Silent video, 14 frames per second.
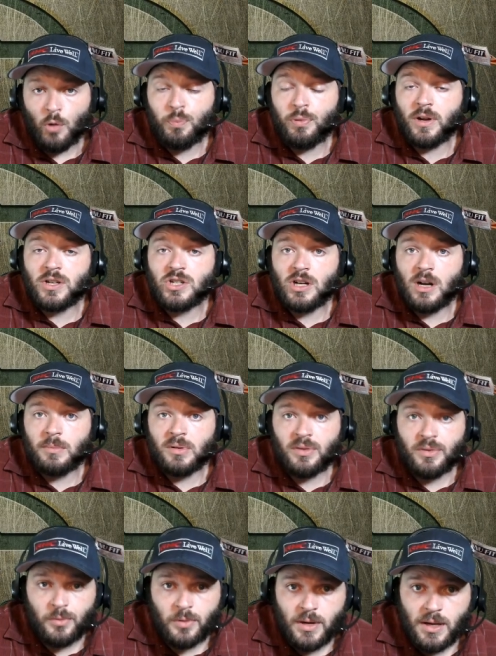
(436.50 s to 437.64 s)
prediction number
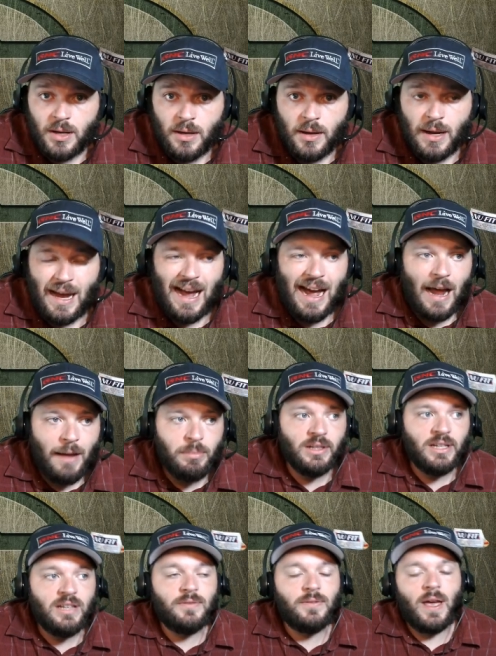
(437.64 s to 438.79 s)
three I
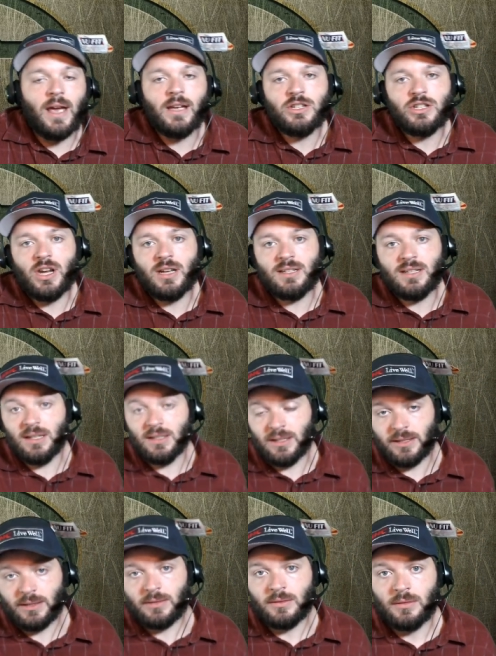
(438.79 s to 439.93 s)
believe A.J.
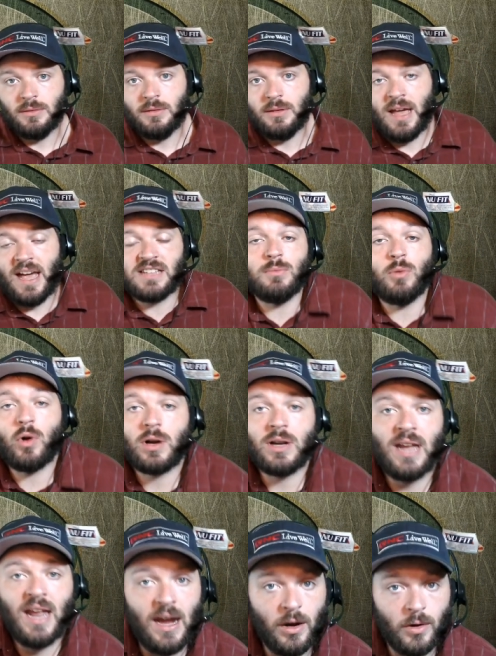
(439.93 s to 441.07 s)
Dillon has more
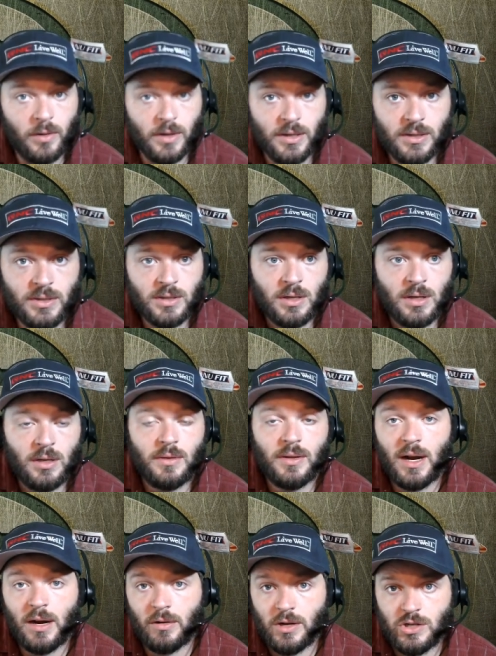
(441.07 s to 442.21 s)
carries than
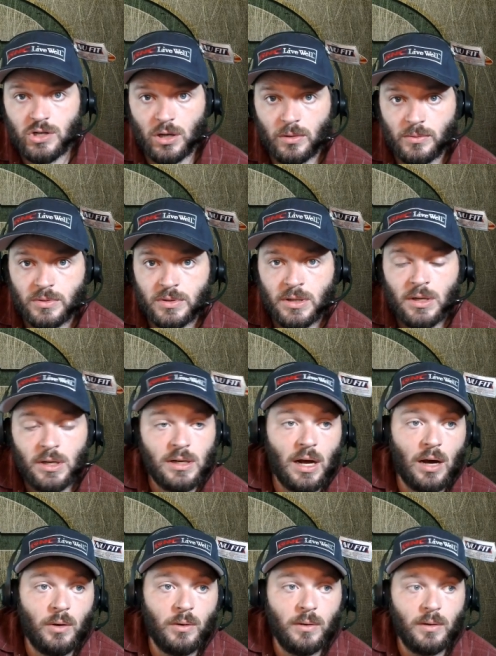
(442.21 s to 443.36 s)
Aaron Jones.
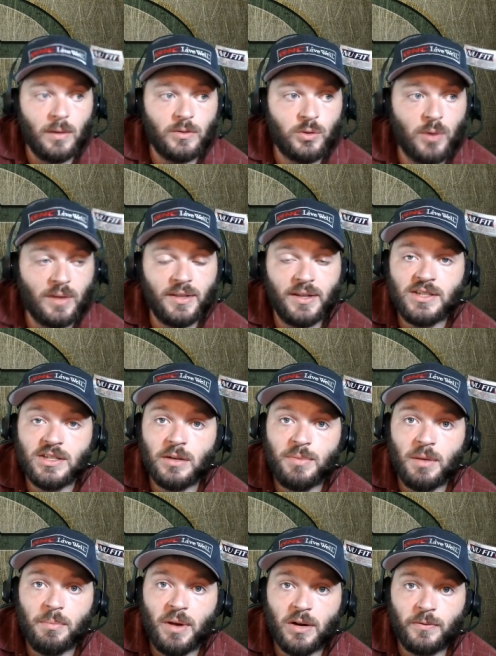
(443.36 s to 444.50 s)
Now, do I think he's going to
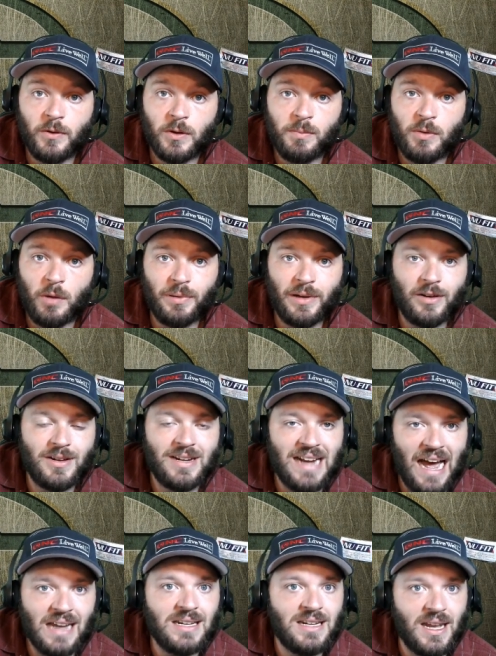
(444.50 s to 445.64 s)
be a better football player?
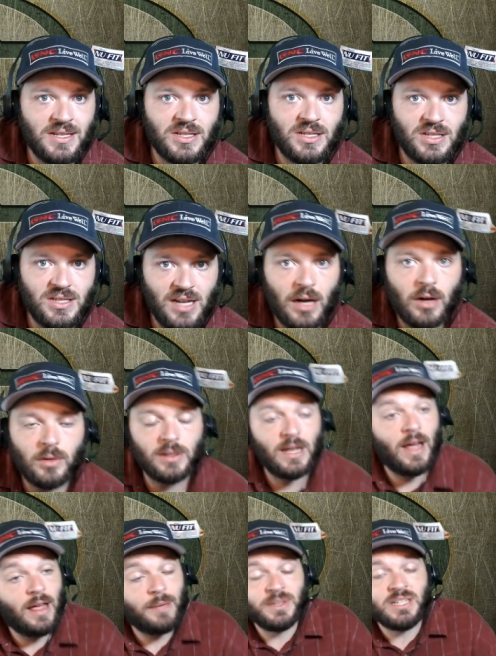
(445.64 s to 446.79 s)
Not necessarily.
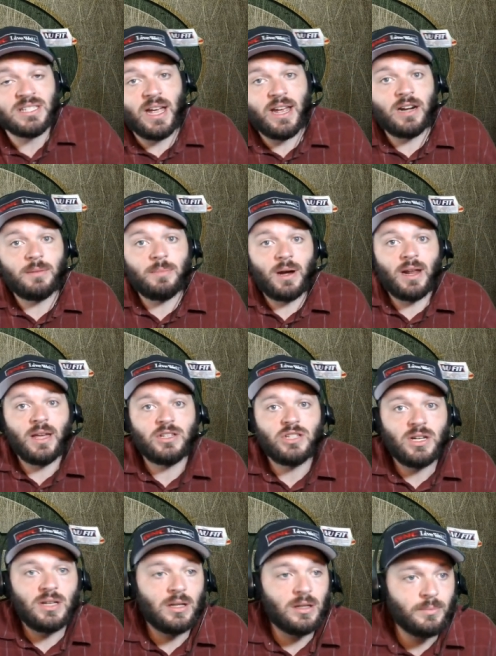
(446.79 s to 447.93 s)
I am excited about
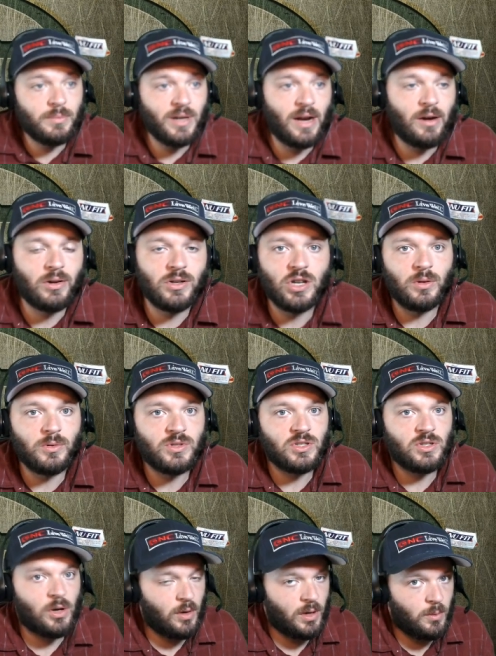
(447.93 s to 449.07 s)
A.J. Dillon, but Aaron Jones is
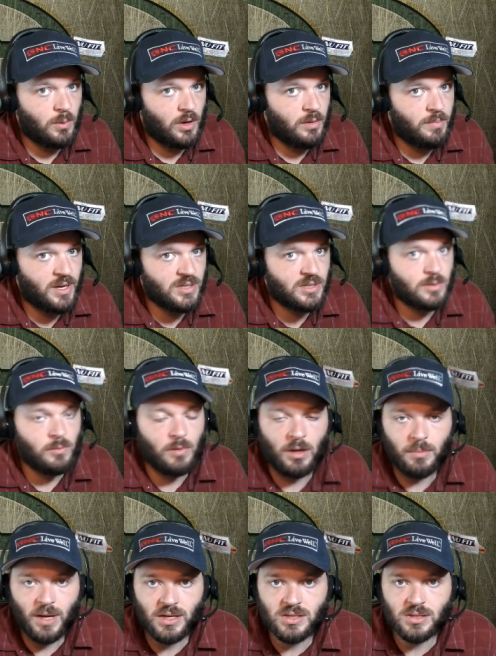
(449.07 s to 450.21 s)
already one of the best running
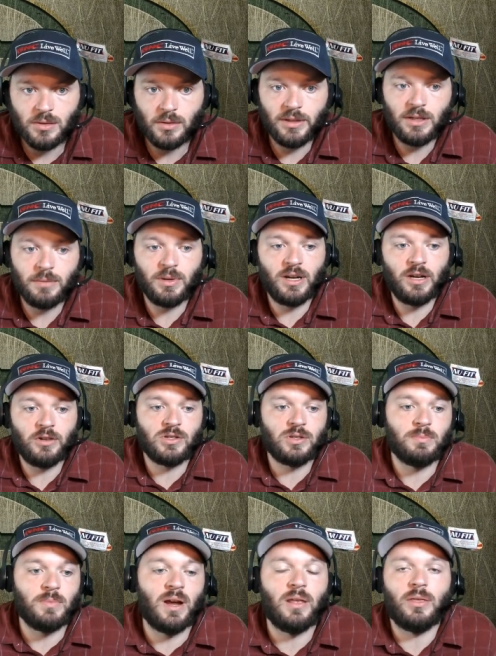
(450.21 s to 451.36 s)
backs in the league. But here's
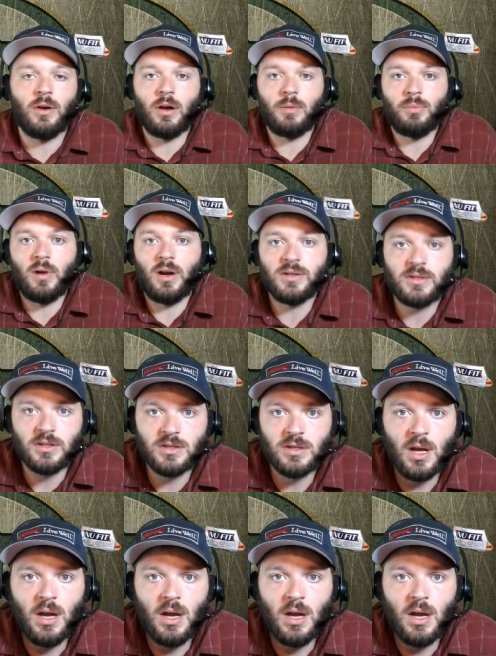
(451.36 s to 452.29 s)
my thought process